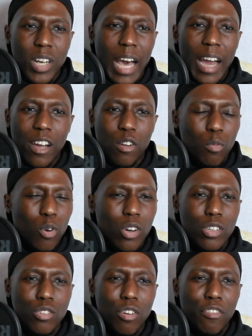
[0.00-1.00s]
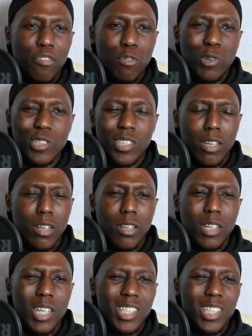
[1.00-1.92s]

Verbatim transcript: like what your thoughts are,